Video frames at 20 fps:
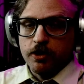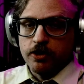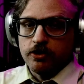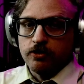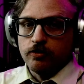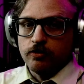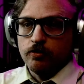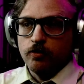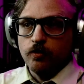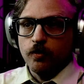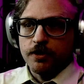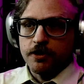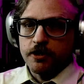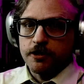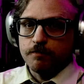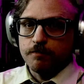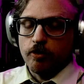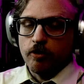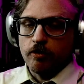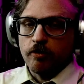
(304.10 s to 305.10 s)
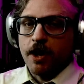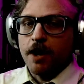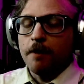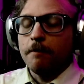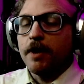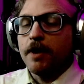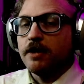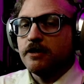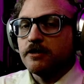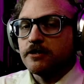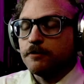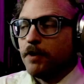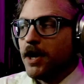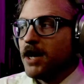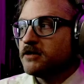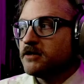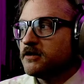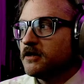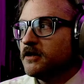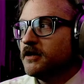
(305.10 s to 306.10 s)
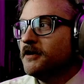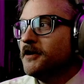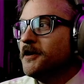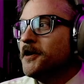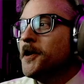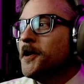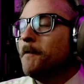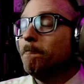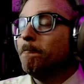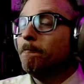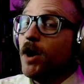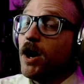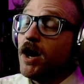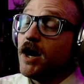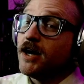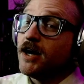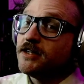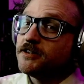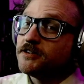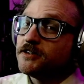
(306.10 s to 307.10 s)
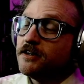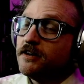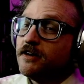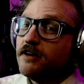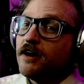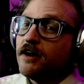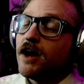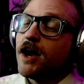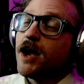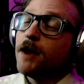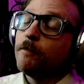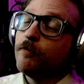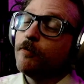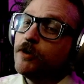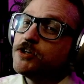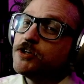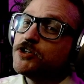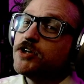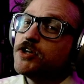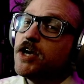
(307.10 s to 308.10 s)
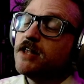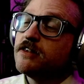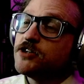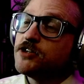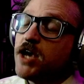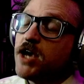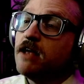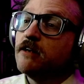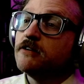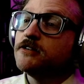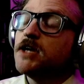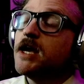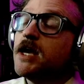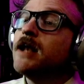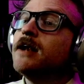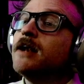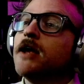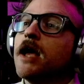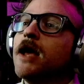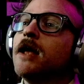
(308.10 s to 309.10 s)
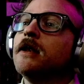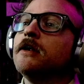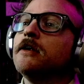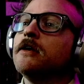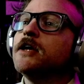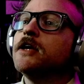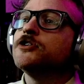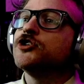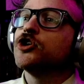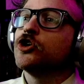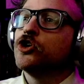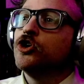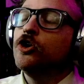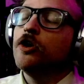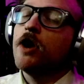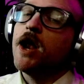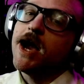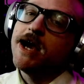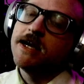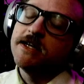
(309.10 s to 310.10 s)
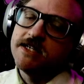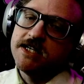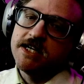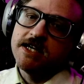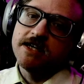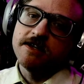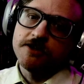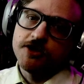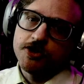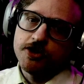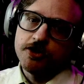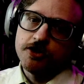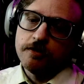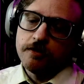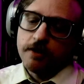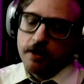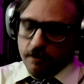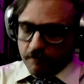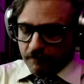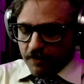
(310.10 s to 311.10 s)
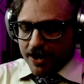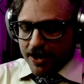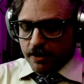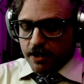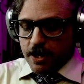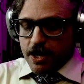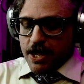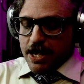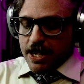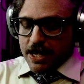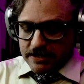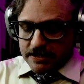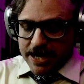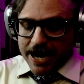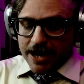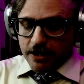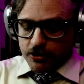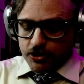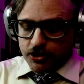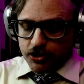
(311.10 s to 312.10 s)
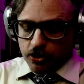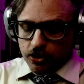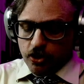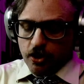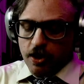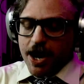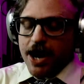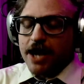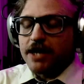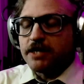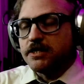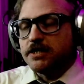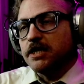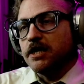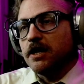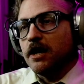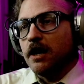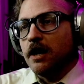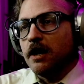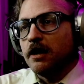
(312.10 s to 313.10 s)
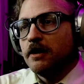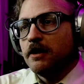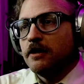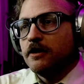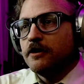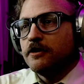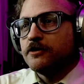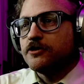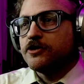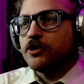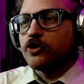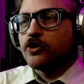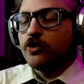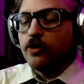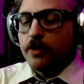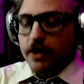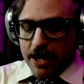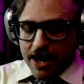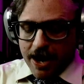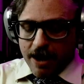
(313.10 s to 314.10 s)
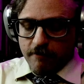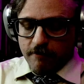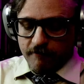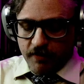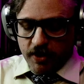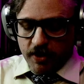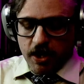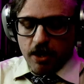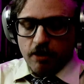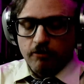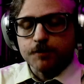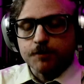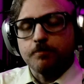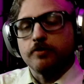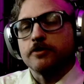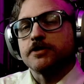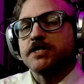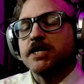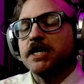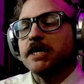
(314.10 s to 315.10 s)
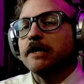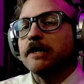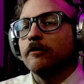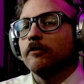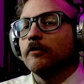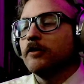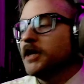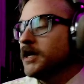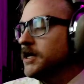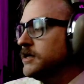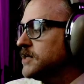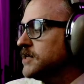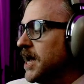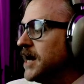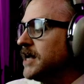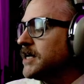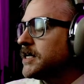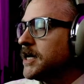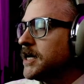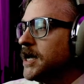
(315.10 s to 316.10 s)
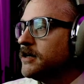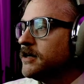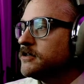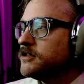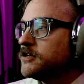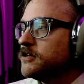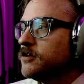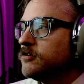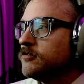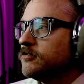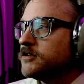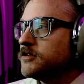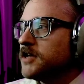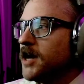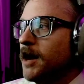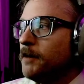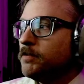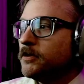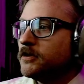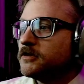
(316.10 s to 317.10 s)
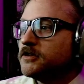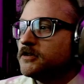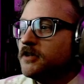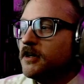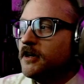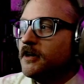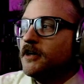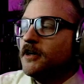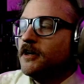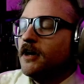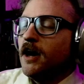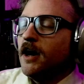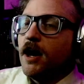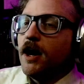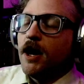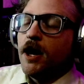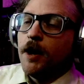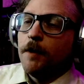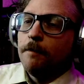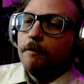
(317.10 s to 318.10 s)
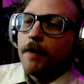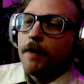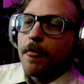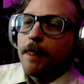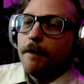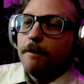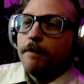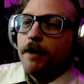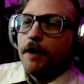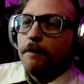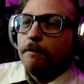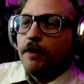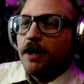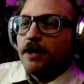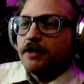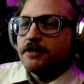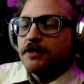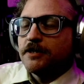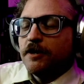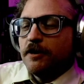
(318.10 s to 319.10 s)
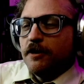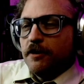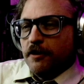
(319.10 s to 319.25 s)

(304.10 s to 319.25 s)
we do with this program and this apostolate. But I appreciate the challenge. And, and it's a good idea, too. In fact, it's not just a good idea to create videos particularly dedicated to those topics, um, but,